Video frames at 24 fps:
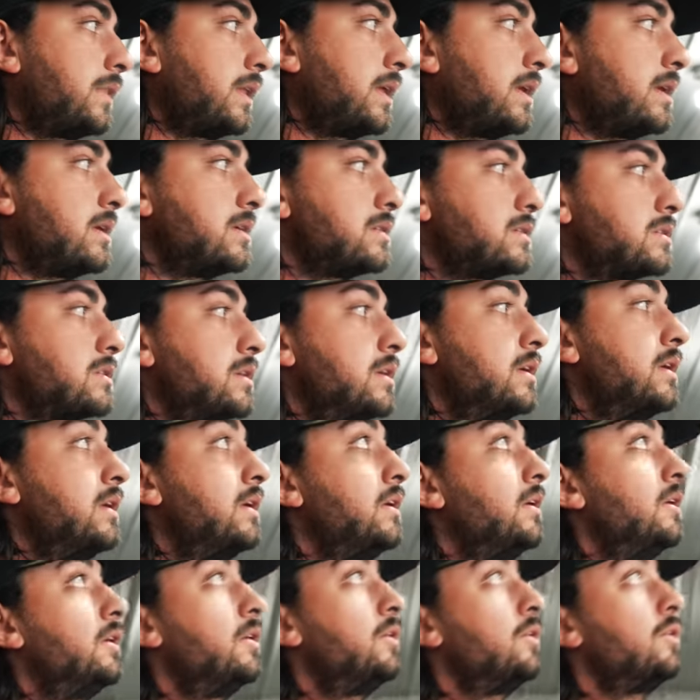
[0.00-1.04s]
is
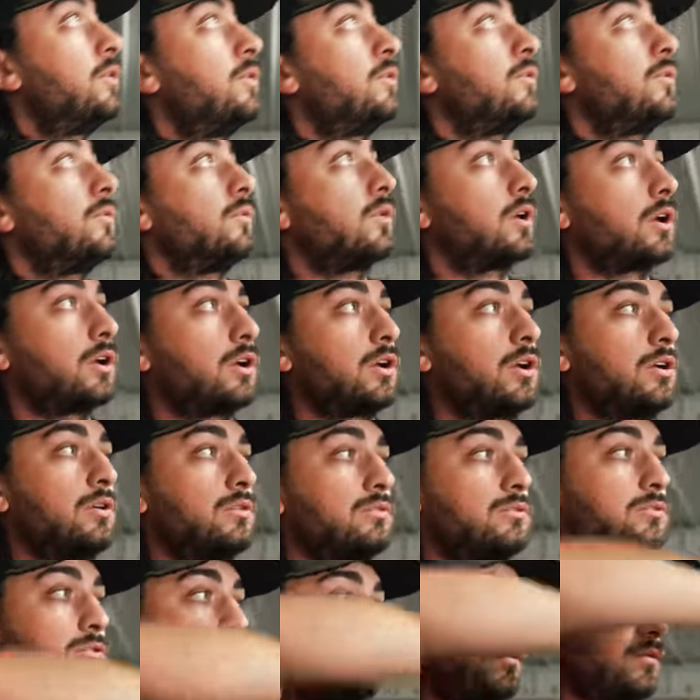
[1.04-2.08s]
we're gonna
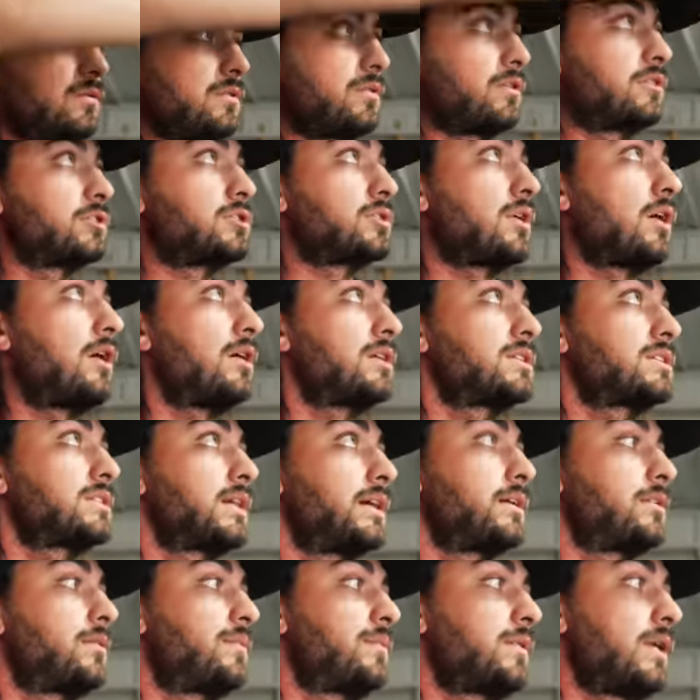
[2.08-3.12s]
go through our draw
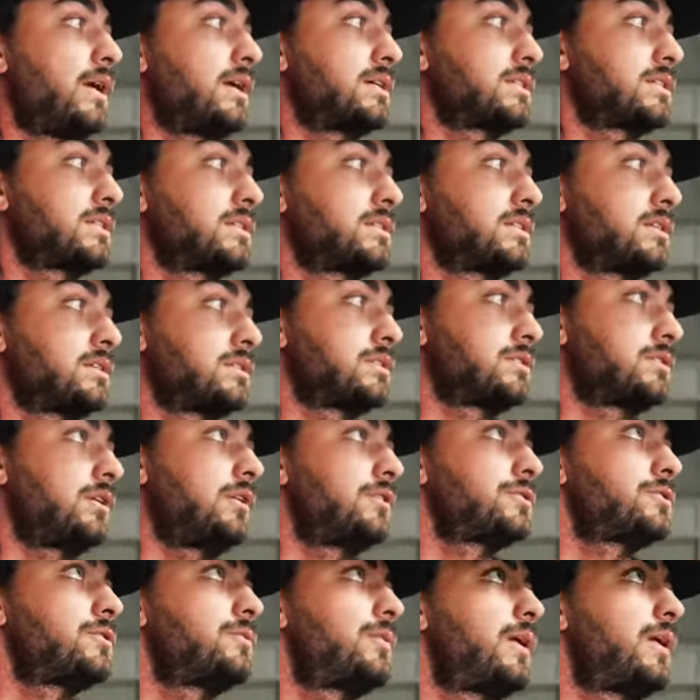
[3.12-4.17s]
cycle process. This is also